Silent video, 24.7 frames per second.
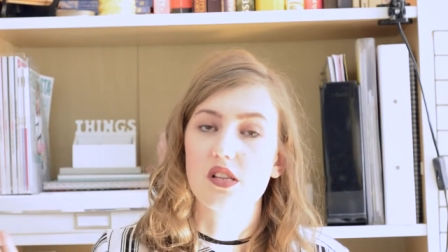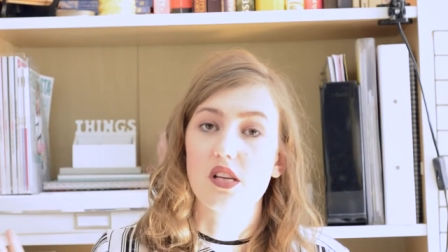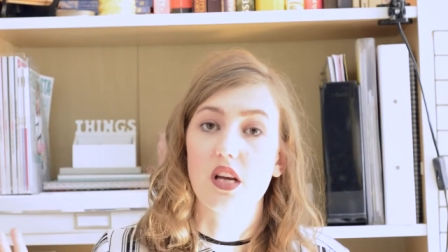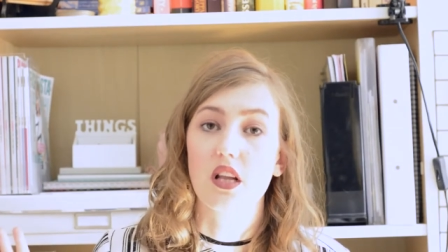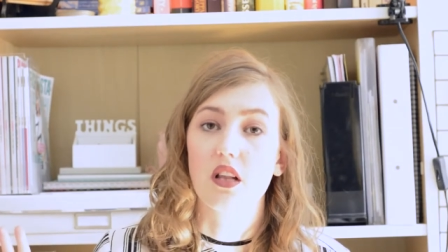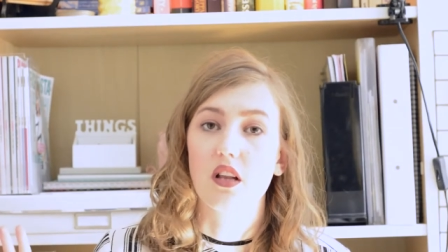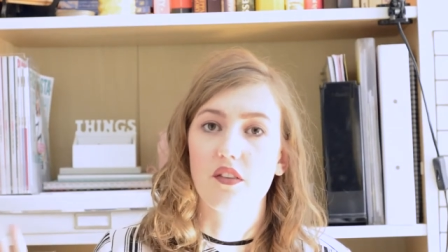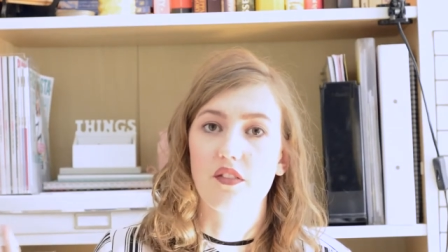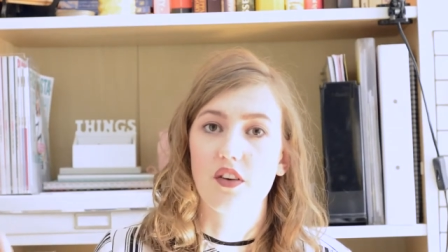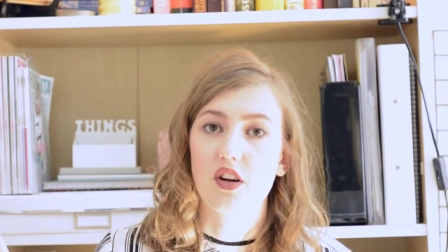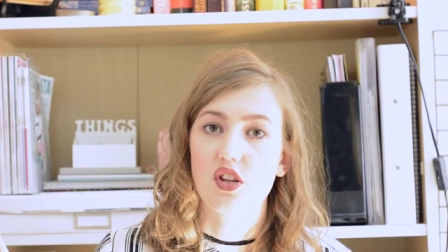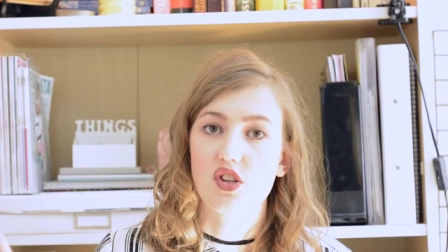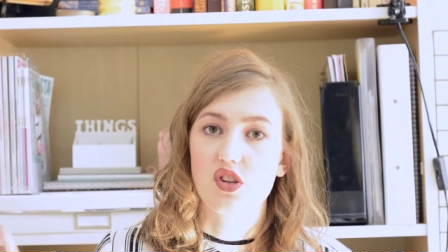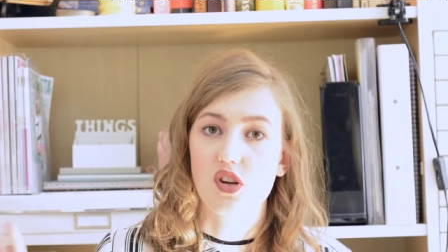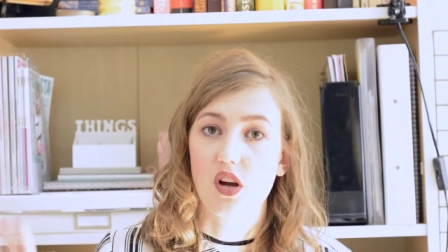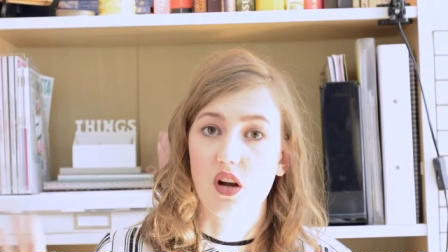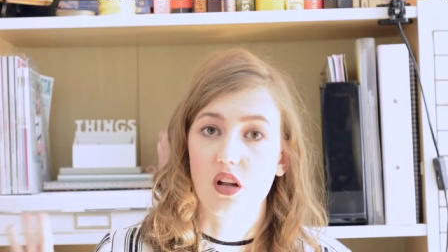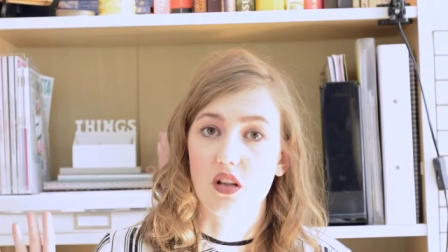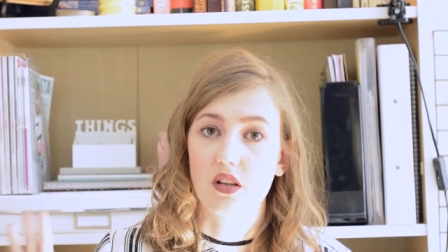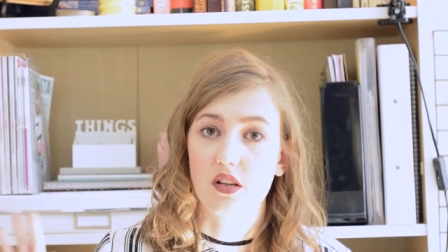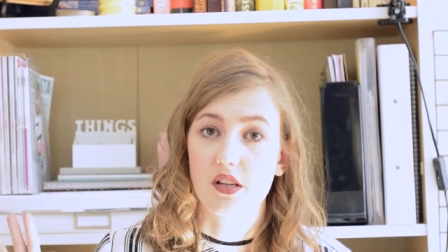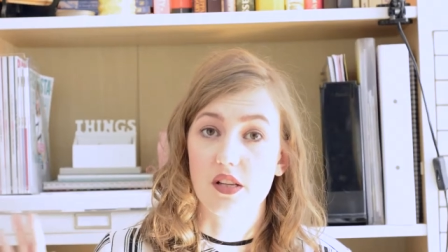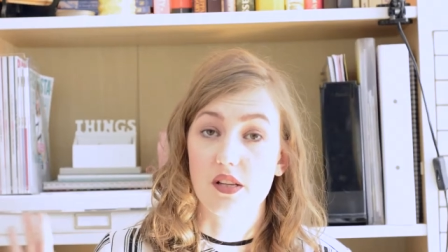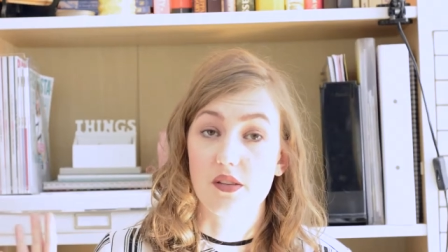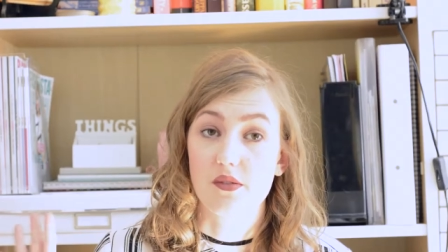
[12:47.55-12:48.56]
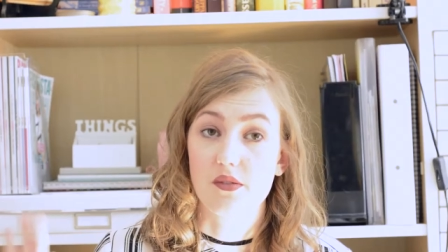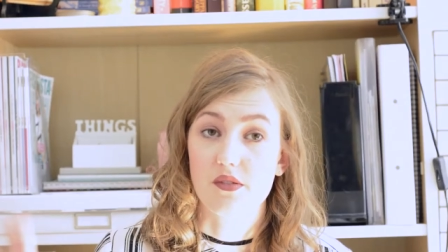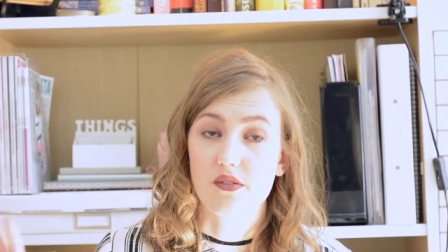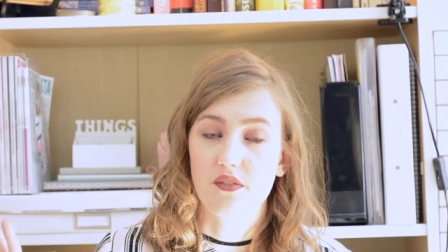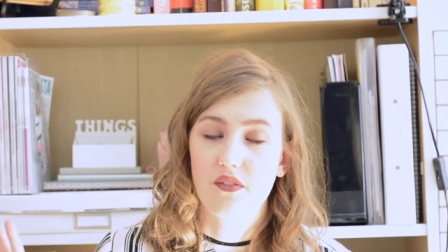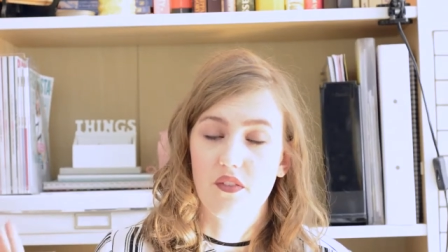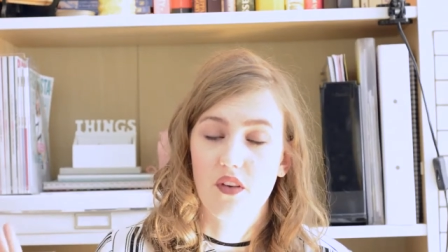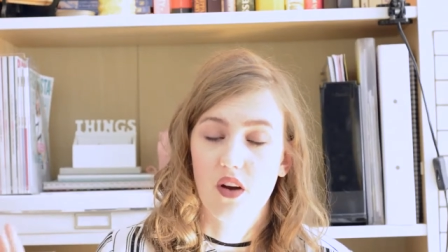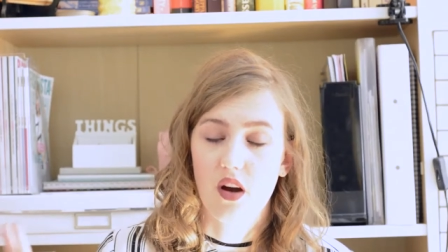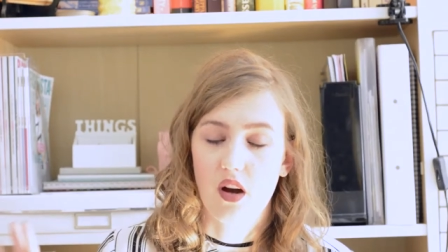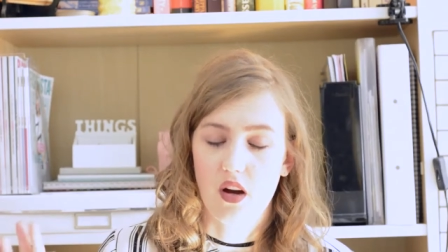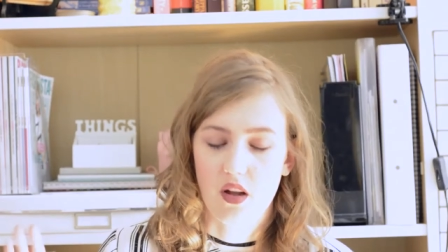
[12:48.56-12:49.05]
I love hot chocolate in
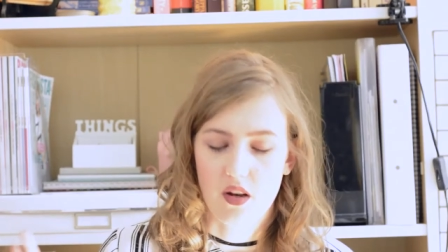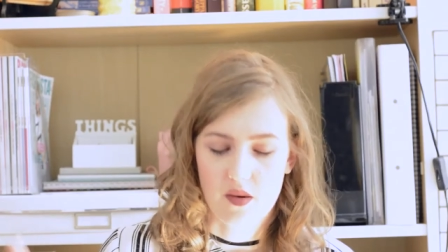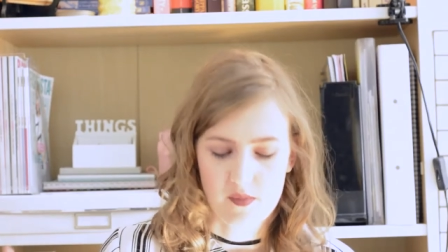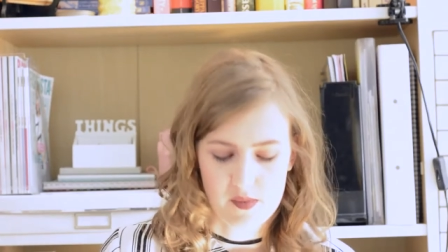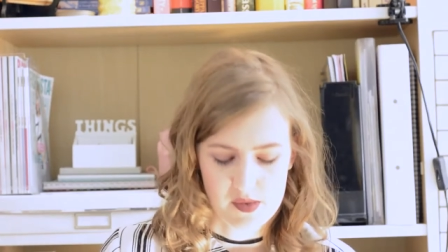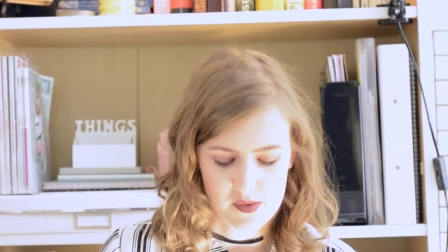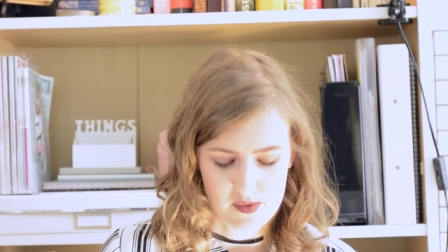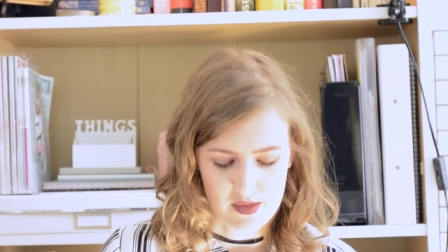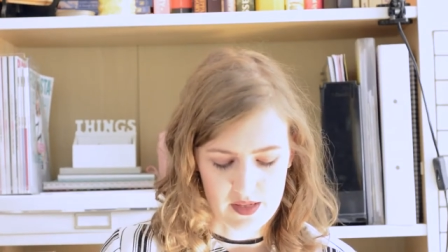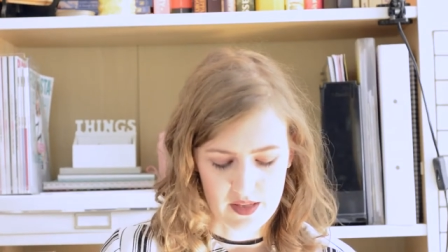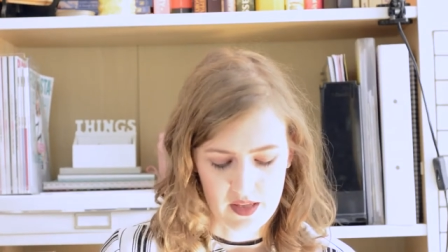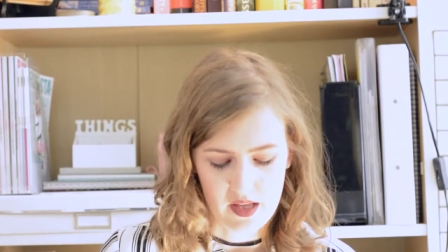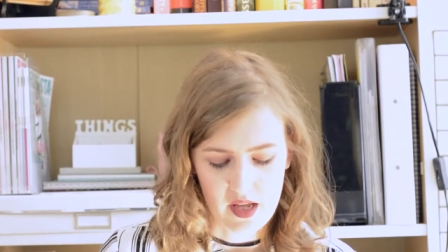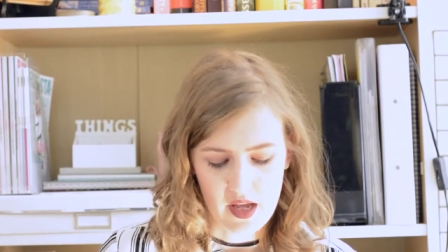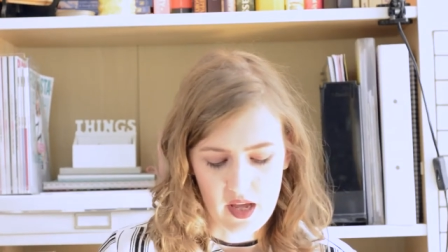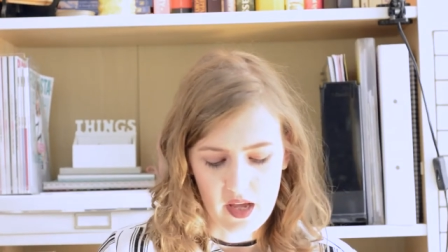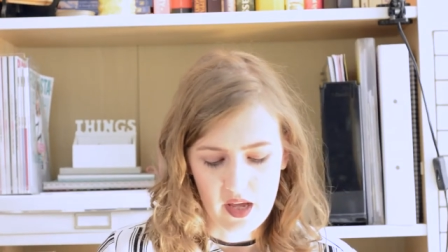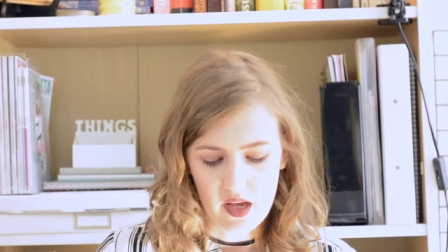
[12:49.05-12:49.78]
autumn as well.